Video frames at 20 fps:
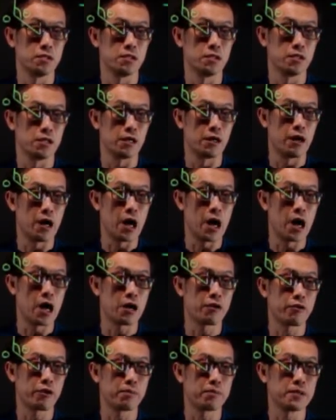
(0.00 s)
Now
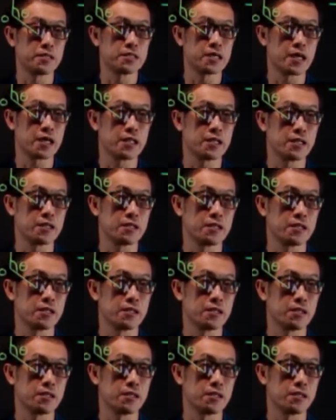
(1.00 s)
r represent
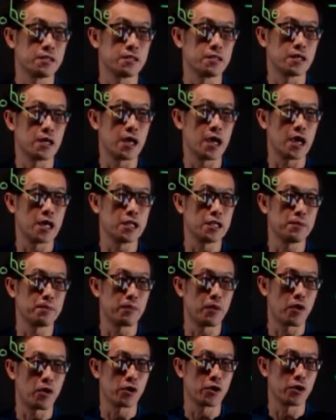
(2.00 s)
any
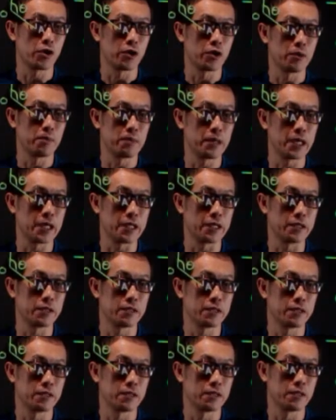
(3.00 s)
point on the plane.
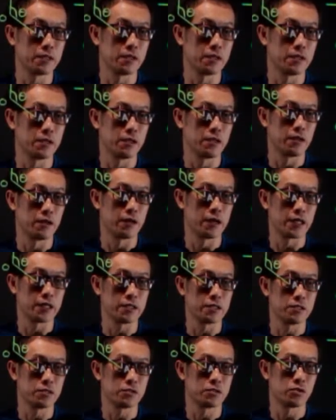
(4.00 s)
All right.
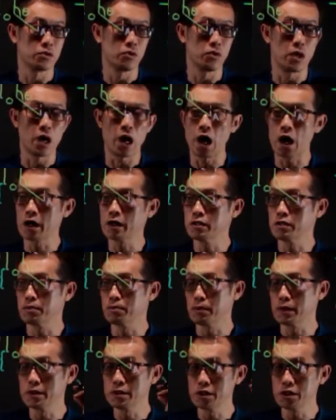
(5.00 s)
So r is a
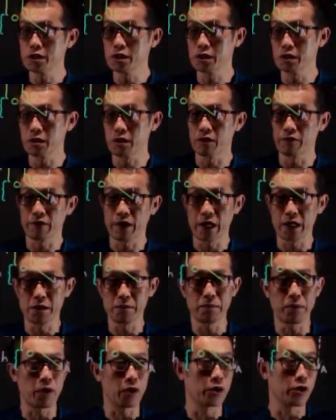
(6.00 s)
position of any
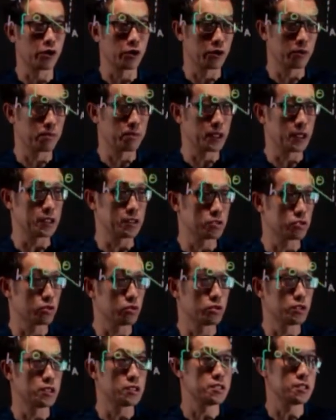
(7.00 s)
point on the plane. So
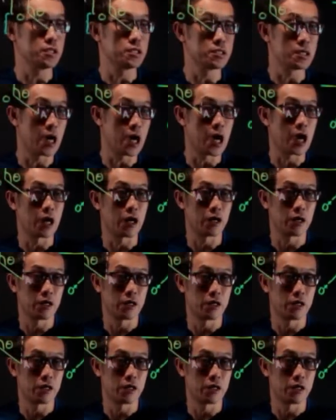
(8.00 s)
this is r.